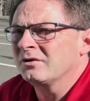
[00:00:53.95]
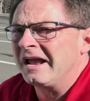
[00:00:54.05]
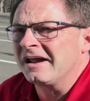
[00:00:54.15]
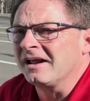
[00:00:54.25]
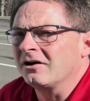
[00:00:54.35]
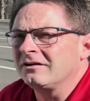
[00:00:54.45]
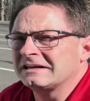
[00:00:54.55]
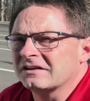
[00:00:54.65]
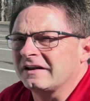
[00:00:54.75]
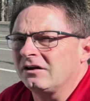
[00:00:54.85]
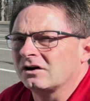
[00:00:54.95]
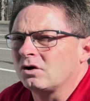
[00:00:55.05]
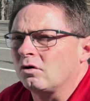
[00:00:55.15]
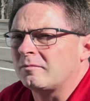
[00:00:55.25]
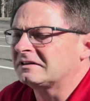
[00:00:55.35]
yeah, not only do they look
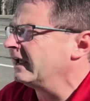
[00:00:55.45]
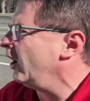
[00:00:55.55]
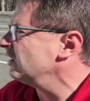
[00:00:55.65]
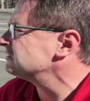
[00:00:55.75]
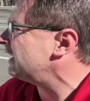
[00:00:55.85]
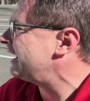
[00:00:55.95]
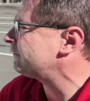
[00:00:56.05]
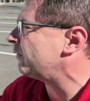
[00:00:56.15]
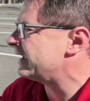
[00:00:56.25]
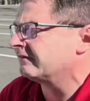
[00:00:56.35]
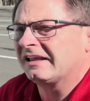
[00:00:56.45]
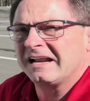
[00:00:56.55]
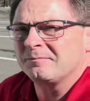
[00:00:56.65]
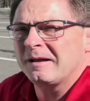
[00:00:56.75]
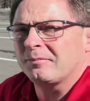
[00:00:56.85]
cool, but they also have a way of
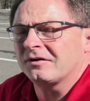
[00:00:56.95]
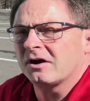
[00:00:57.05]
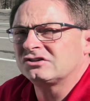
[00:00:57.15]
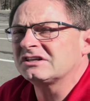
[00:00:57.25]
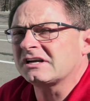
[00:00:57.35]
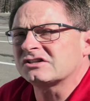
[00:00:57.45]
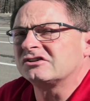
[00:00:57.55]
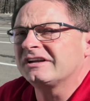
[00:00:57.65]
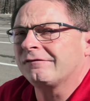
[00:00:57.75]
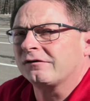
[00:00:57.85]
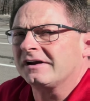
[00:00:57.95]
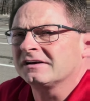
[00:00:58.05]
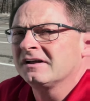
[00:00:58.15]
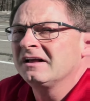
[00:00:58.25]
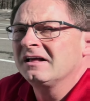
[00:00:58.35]
letting people know just because they're different
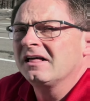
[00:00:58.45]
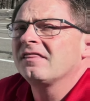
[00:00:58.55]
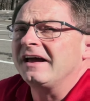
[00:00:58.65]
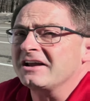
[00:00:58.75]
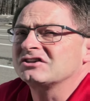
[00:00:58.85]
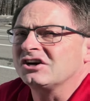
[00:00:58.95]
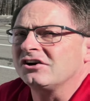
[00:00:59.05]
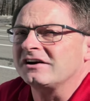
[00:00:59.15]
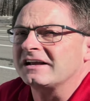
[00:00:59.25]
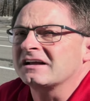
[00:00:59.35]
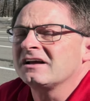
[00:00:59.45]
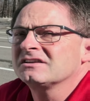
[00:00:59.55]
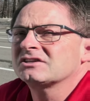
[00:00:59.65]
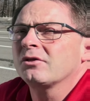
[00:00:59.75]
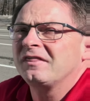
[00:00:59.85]
that you're turning
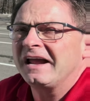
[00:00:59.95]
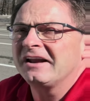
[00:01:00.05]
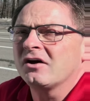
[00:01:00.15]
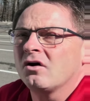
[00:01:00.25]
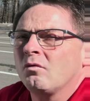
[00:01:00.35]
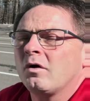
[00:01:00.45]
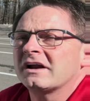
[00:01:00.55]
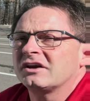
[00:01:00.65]
so they know what